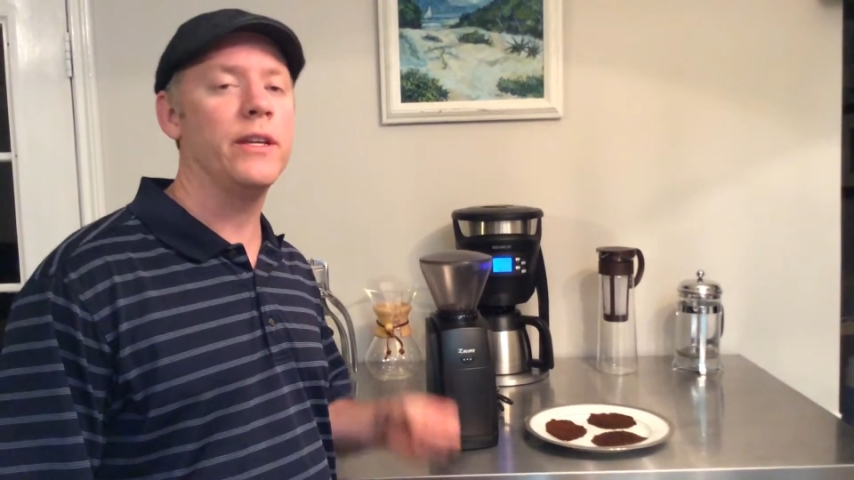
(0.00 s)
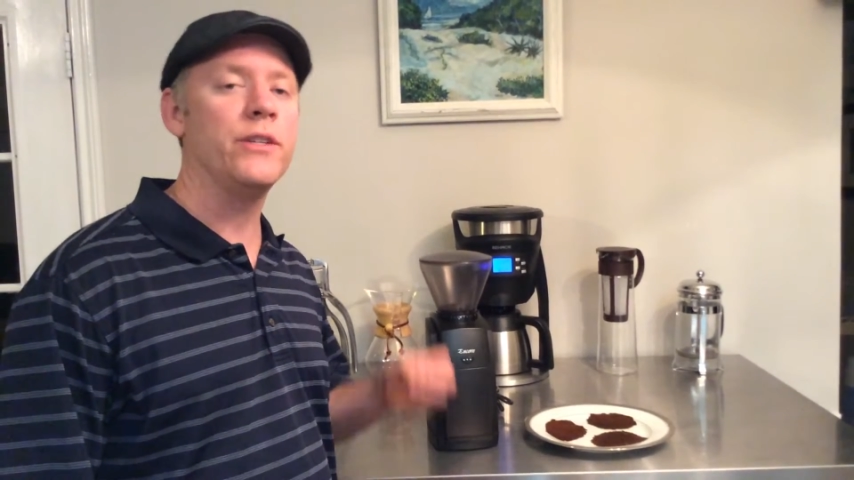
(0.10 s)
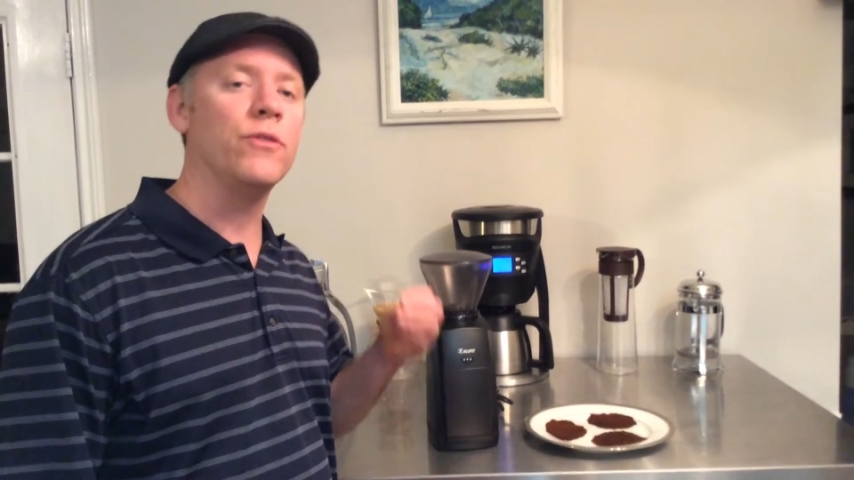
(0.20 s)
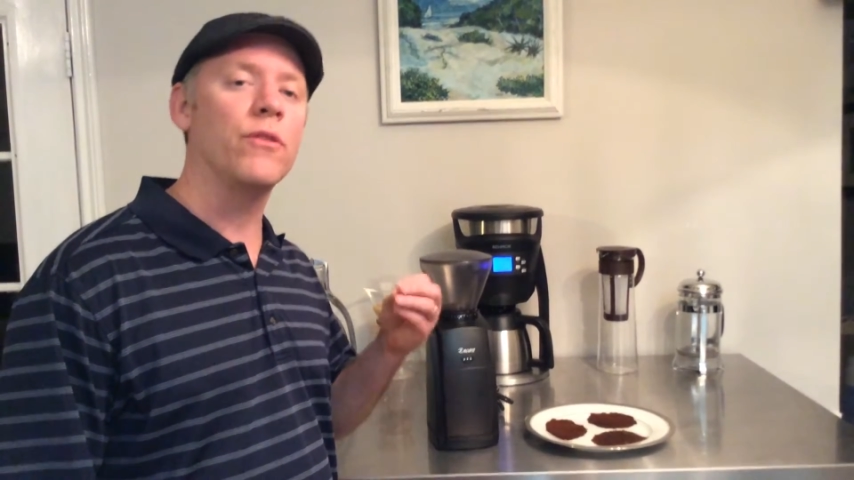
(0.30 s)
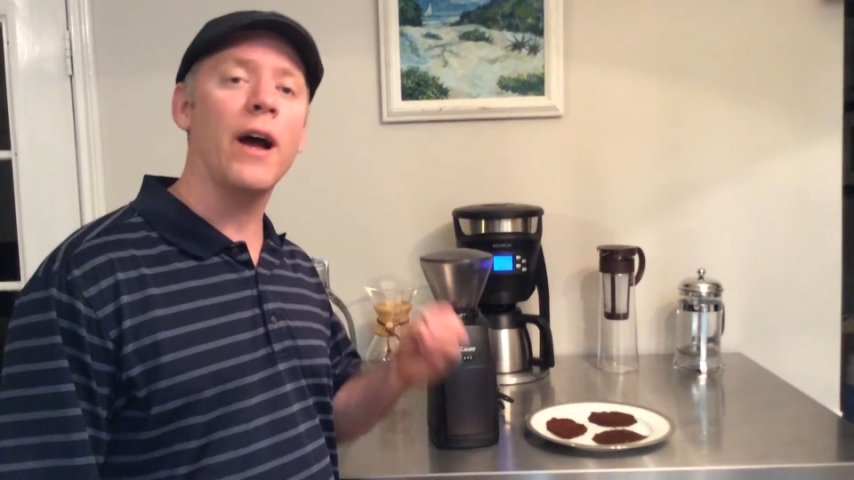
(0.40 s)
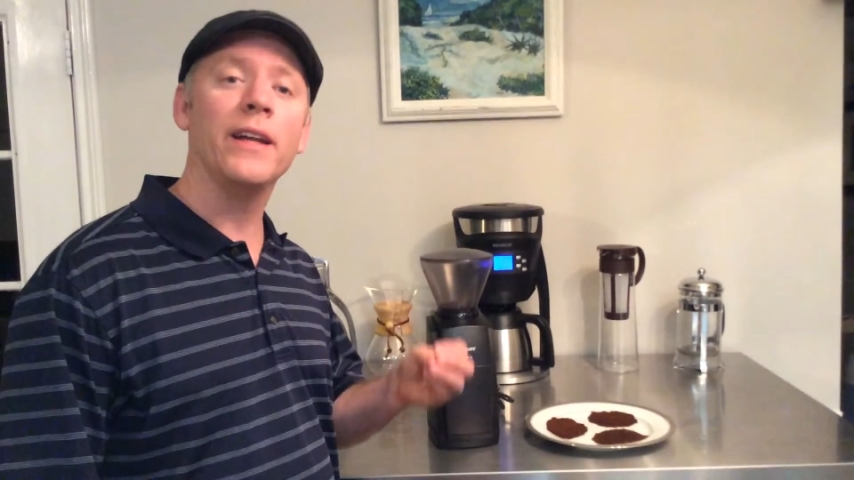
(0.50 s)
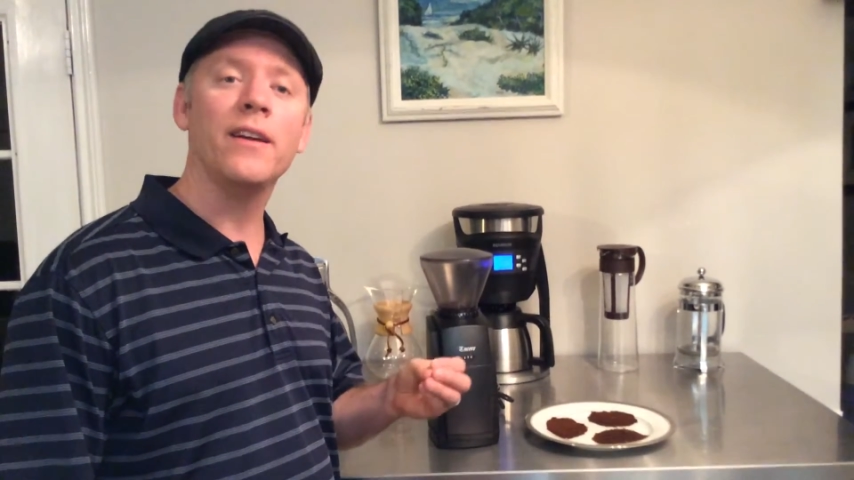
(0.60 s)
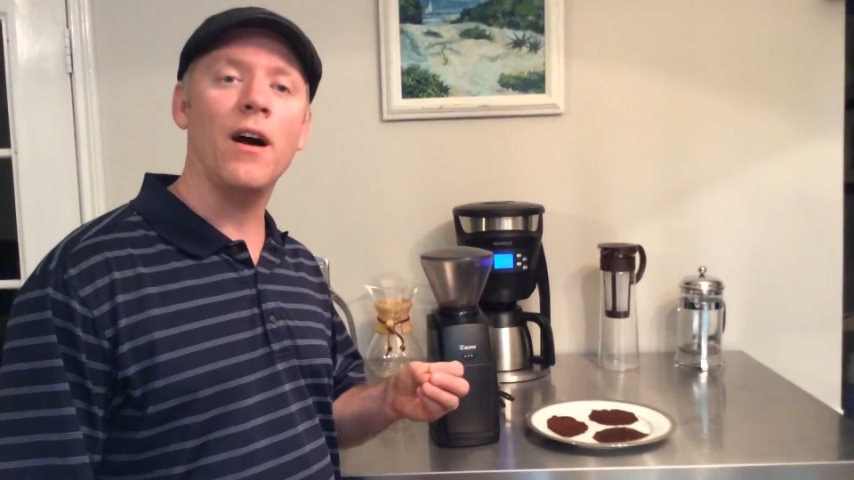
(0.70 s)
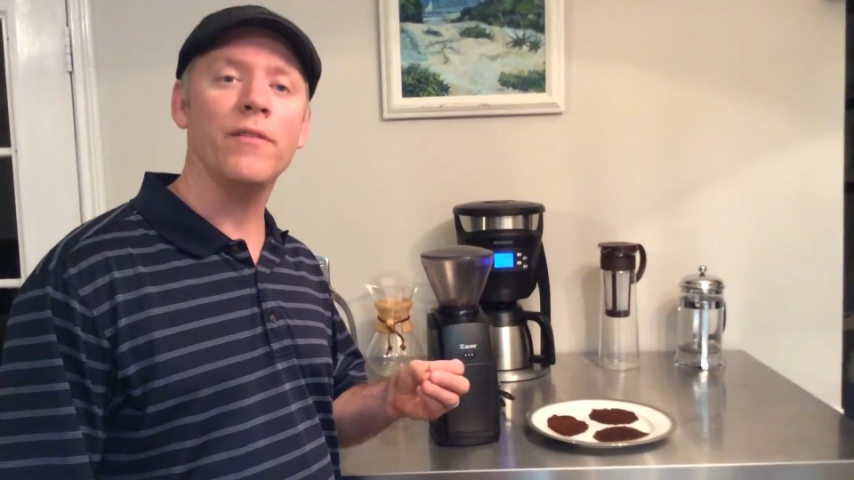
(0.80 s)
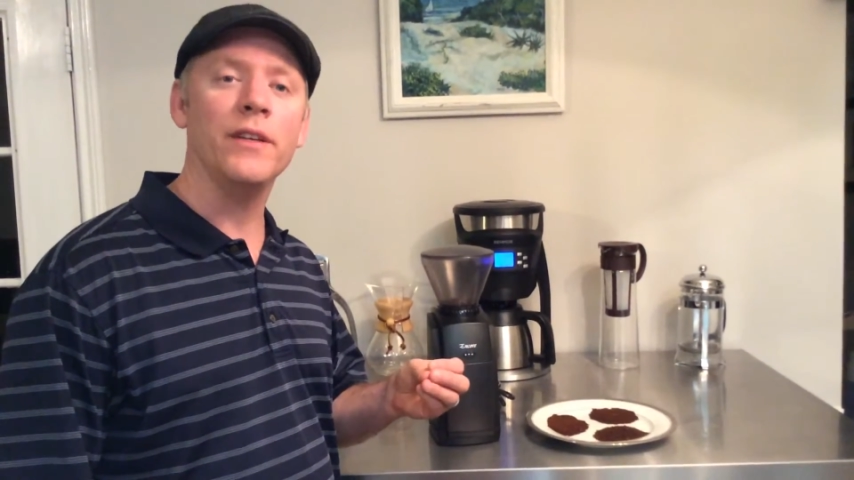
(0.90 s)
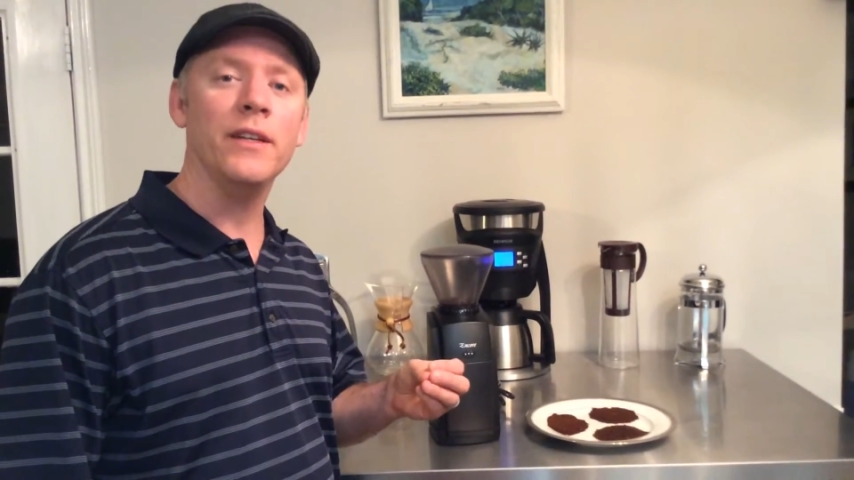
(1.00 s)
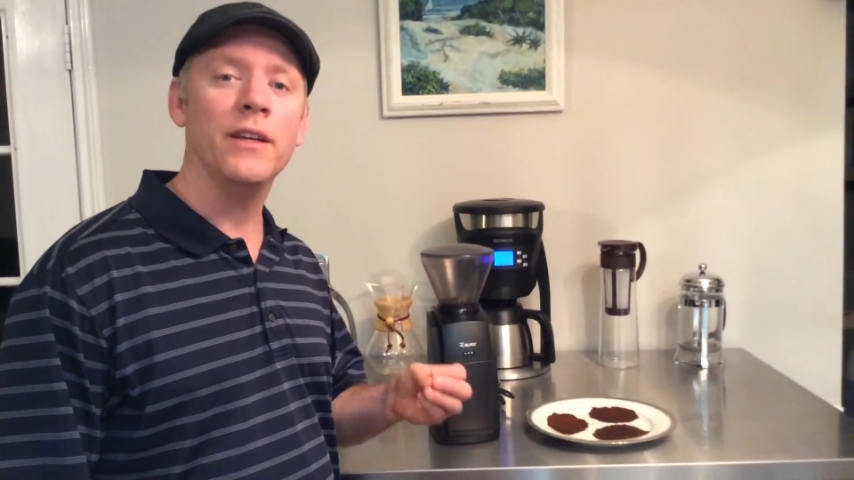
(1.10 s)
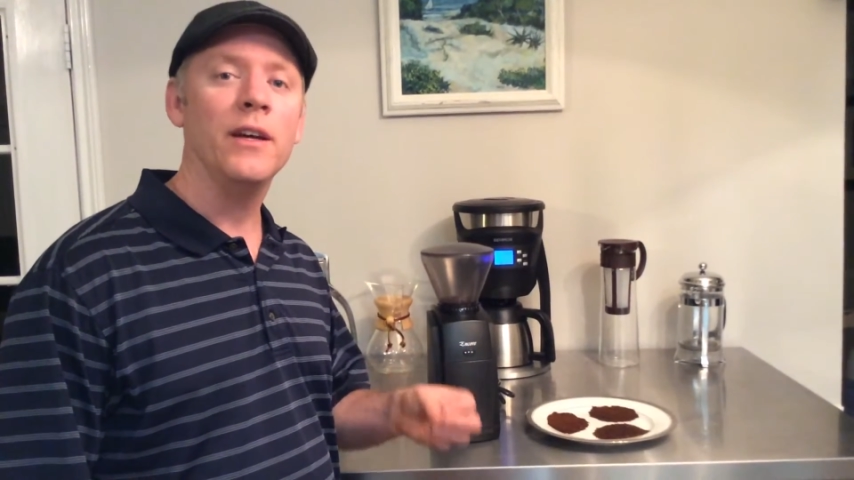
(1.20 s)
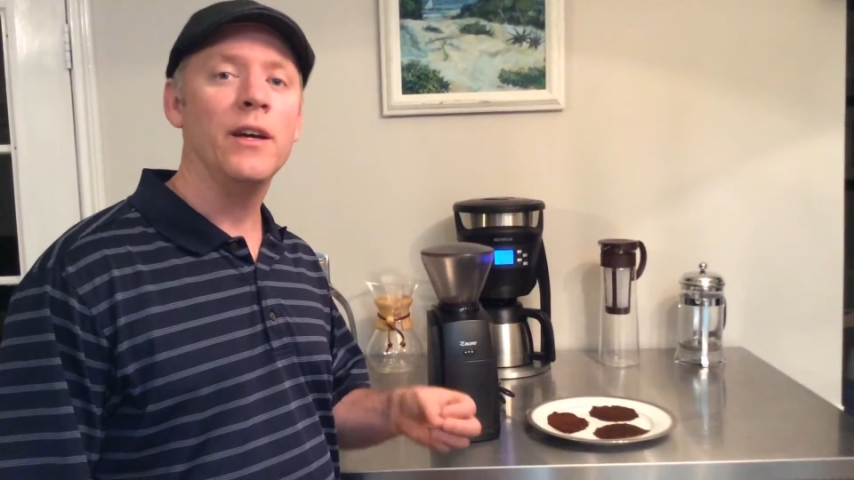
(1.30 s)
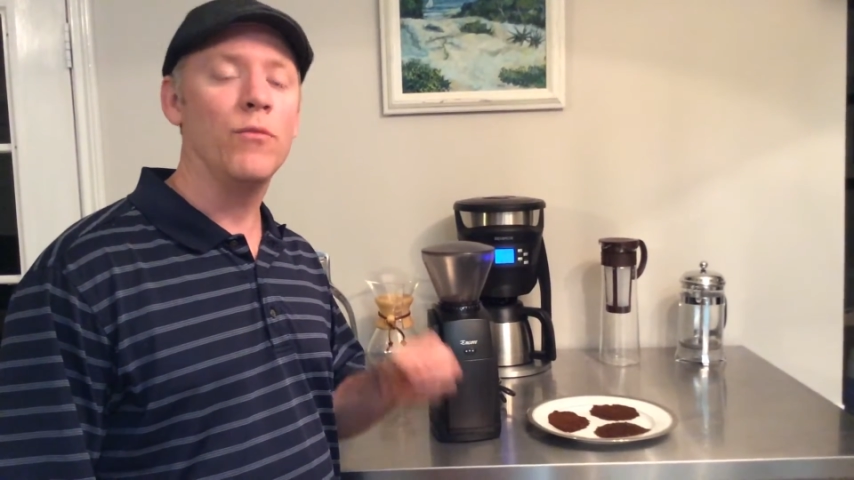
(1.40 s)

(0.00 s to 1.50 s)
that you grind coffee